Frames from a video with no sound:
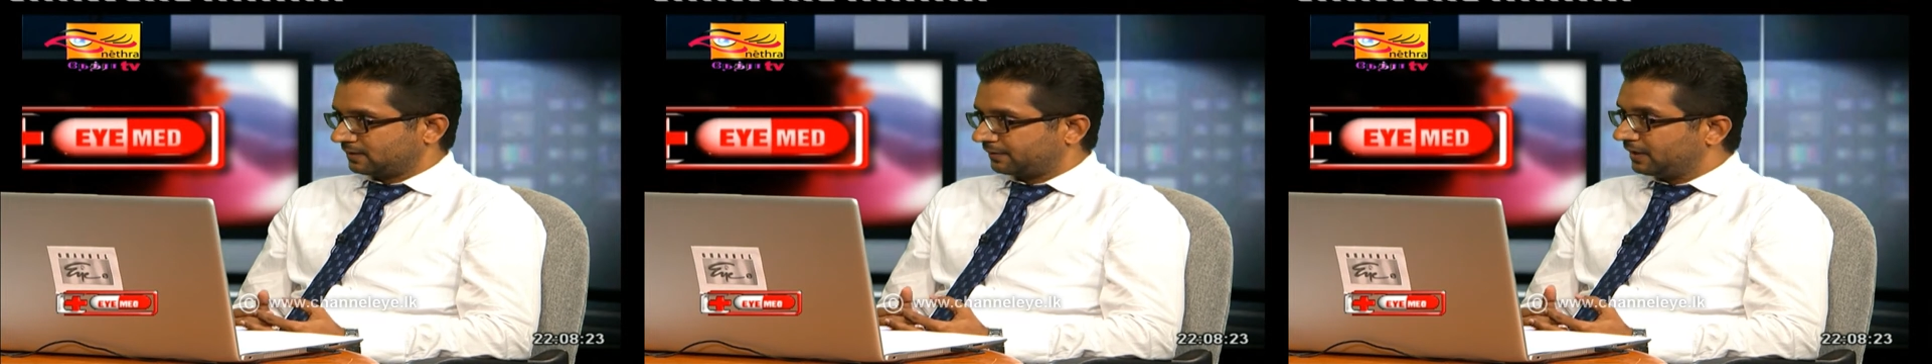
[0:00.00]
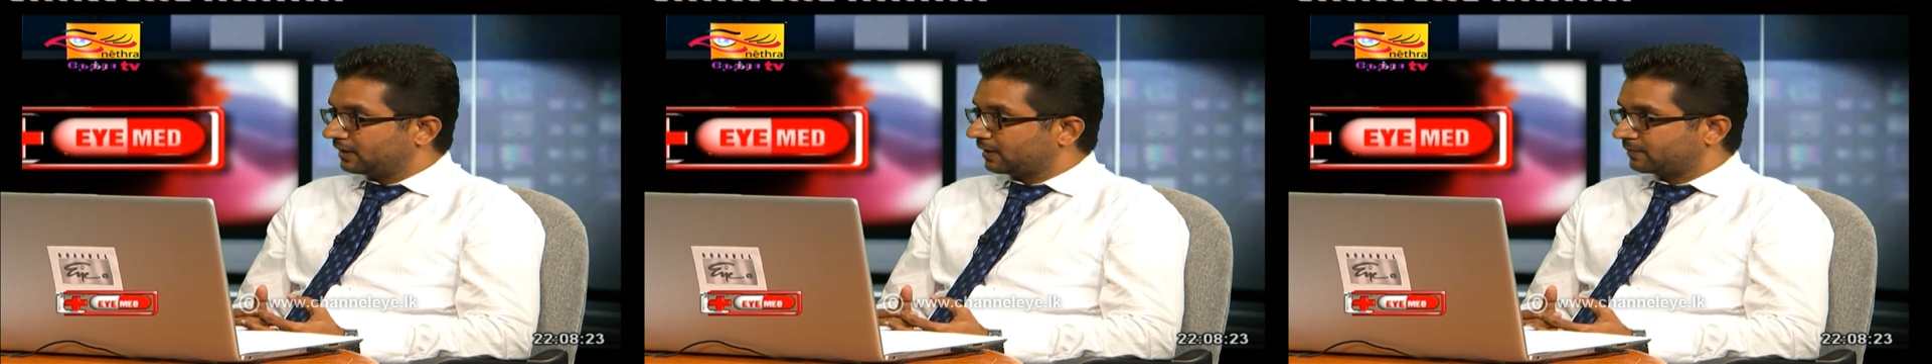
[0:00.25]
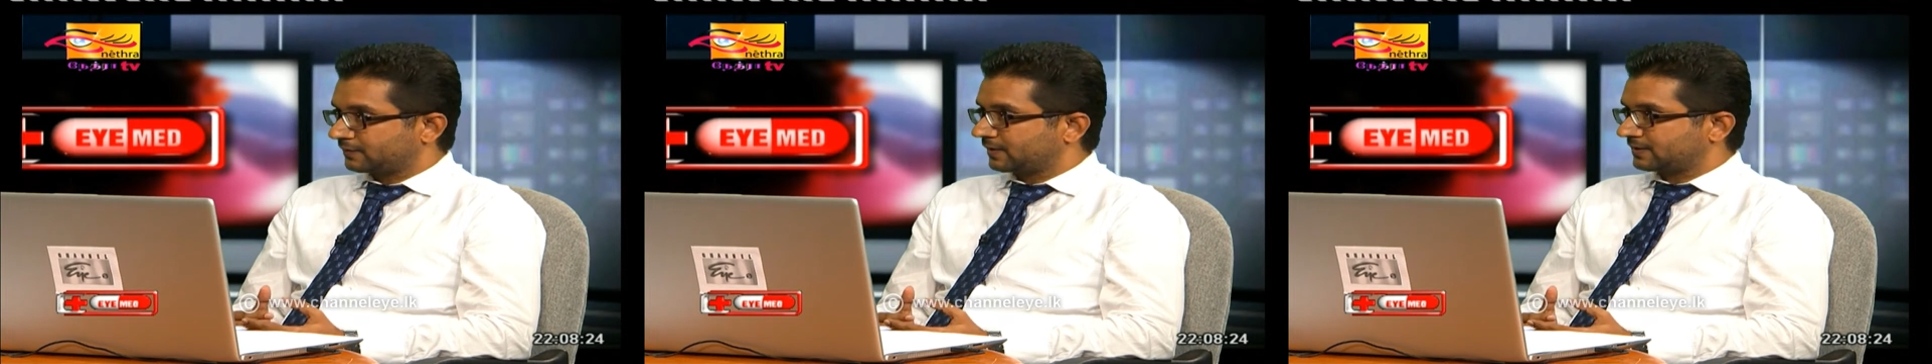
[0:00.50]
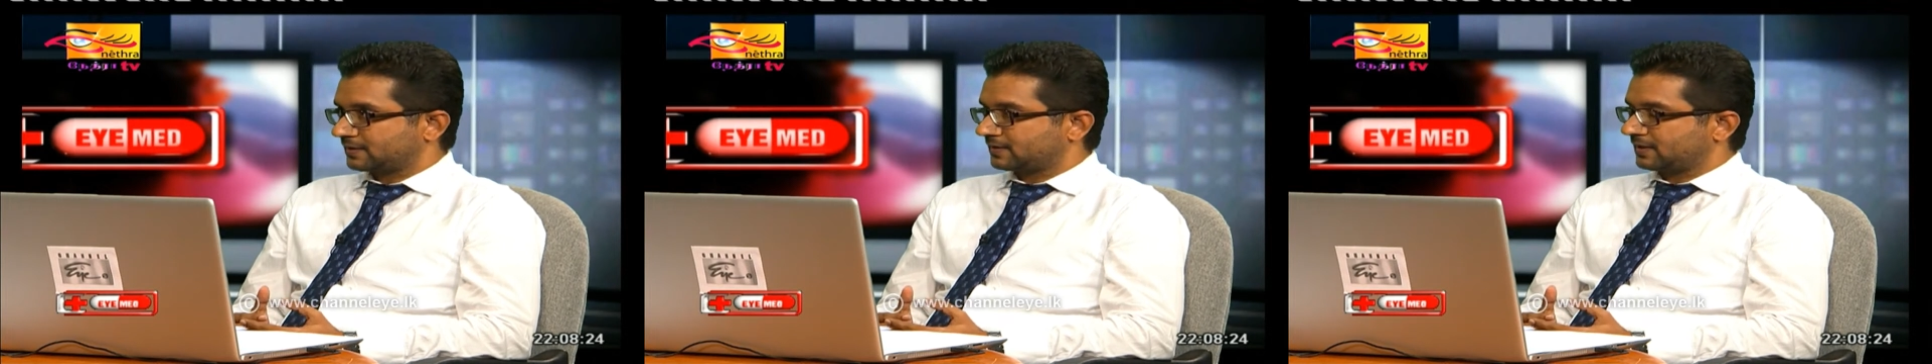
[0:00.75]
3 types of
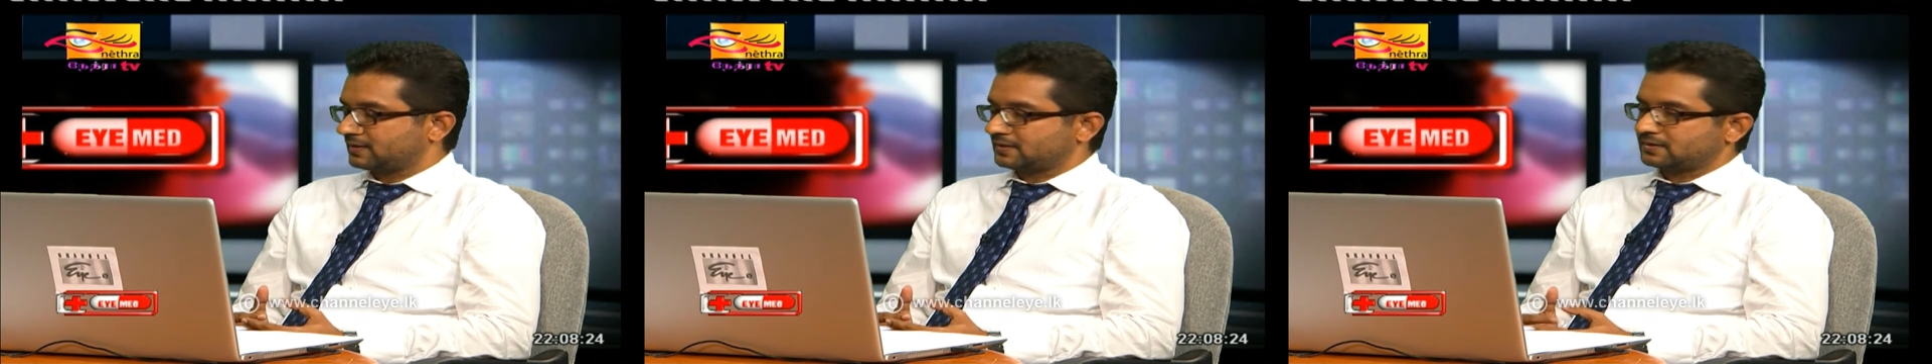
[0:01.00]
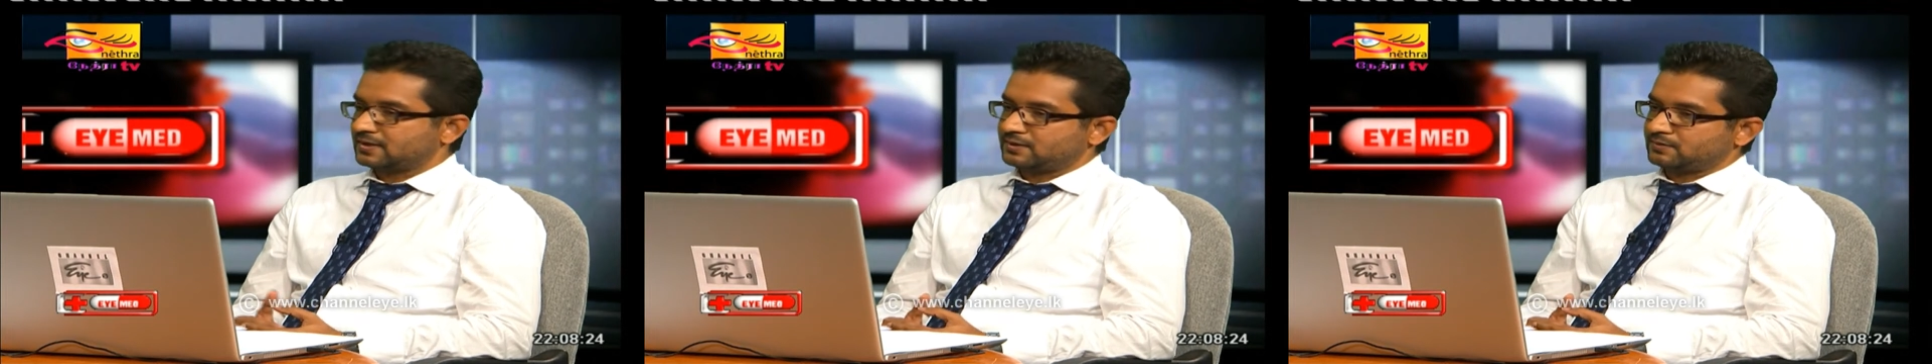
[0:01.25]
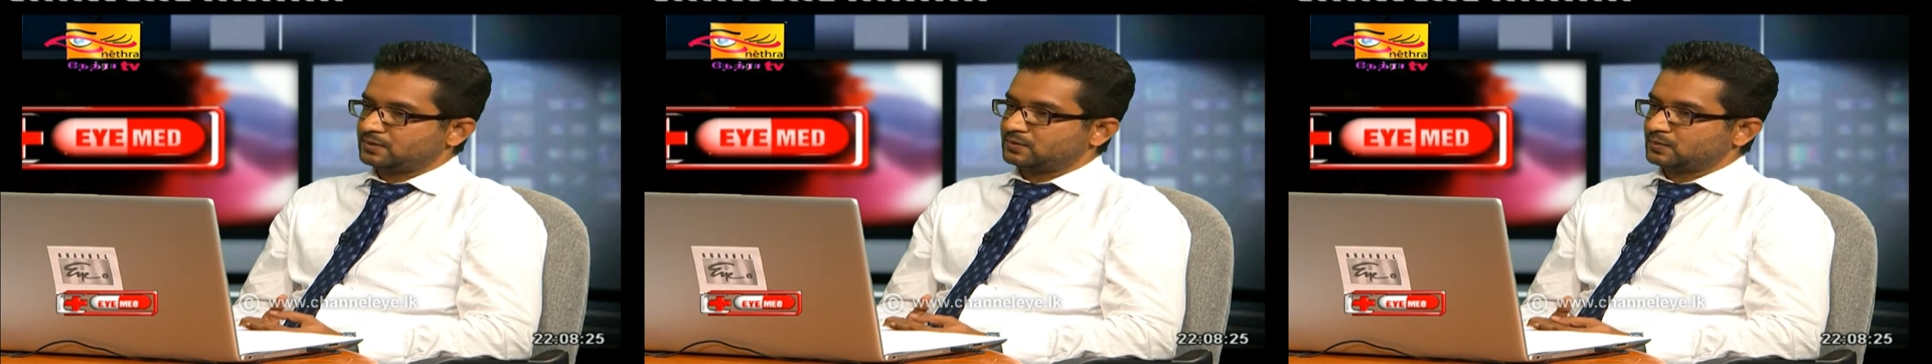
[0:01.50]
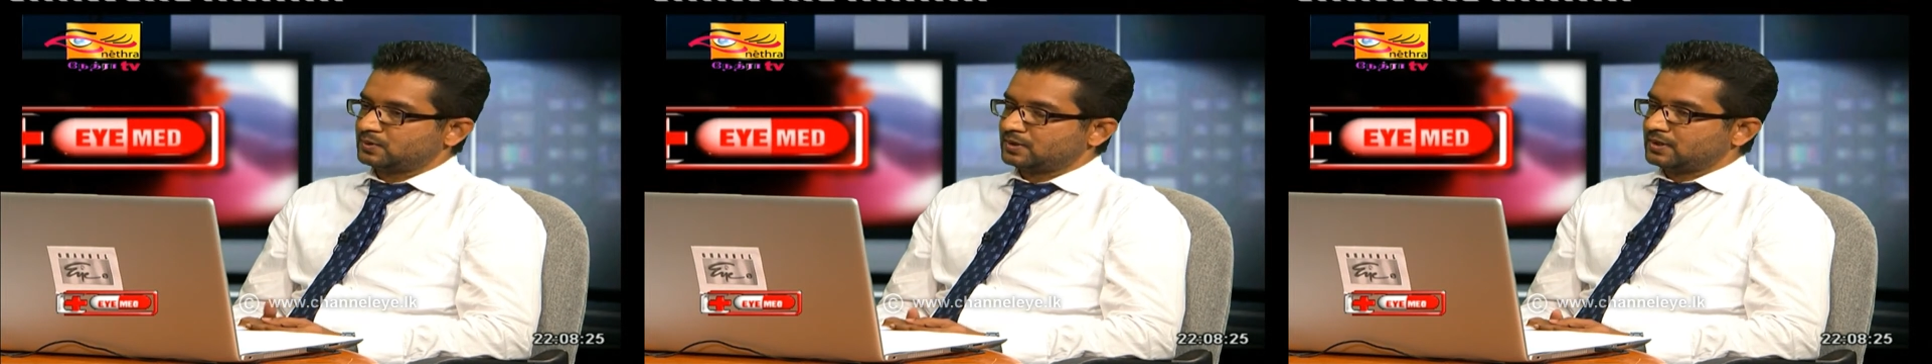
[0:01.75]
exercises that we
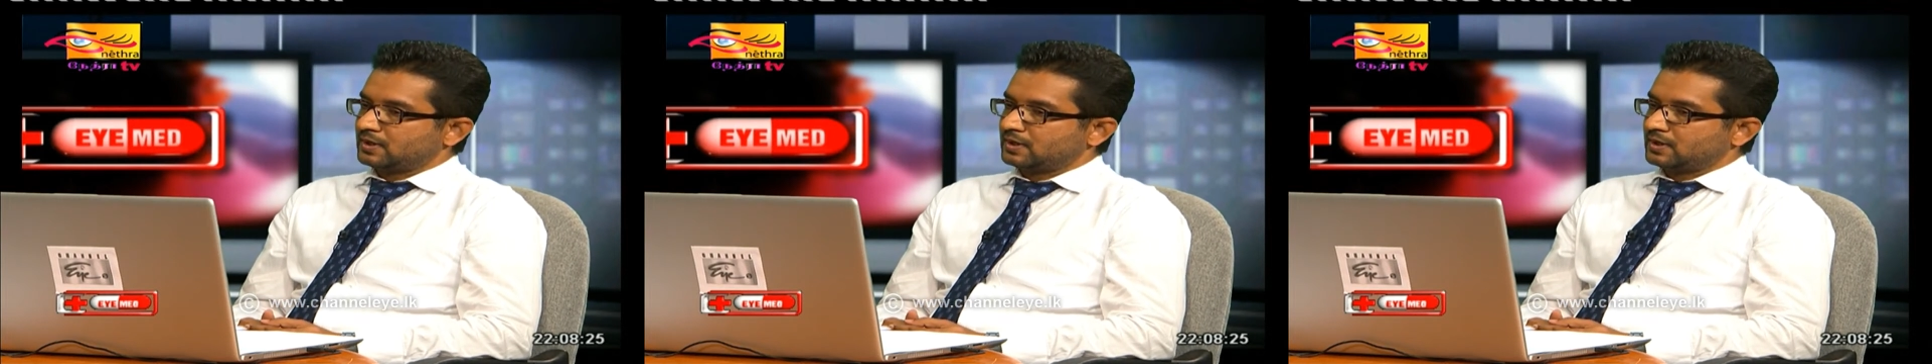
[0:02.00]
do.